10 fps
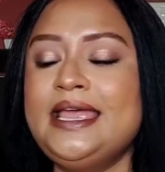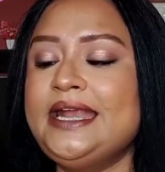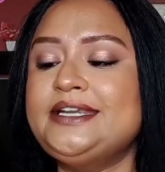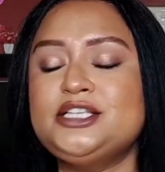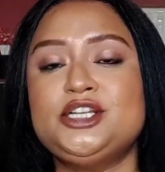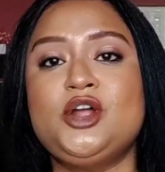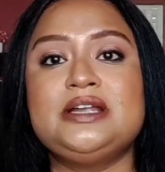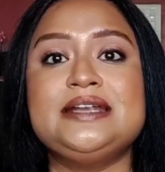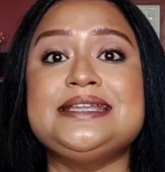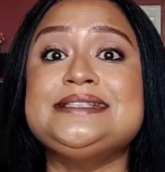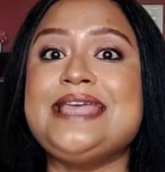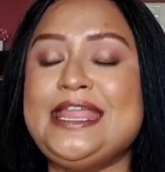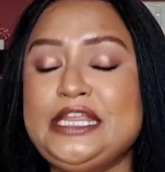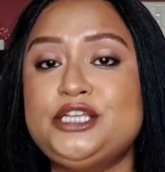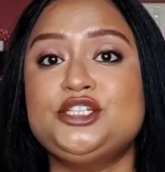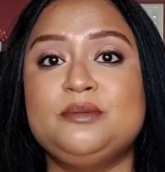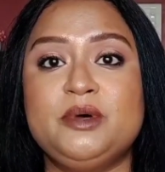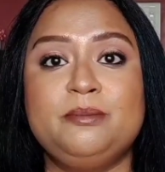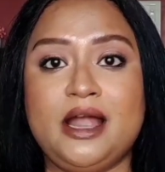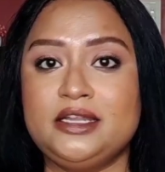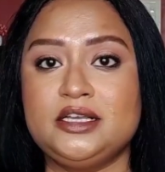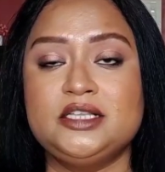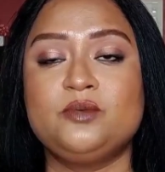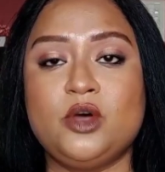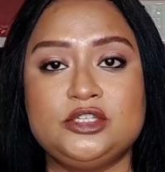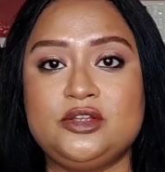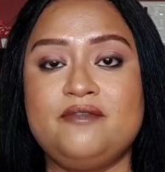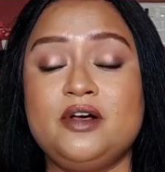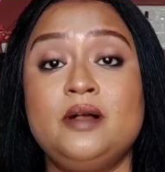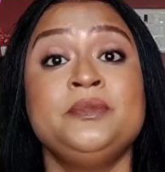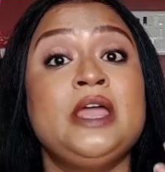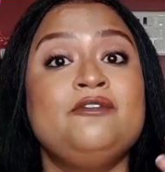It does not contain any shimmer particles whatsoever.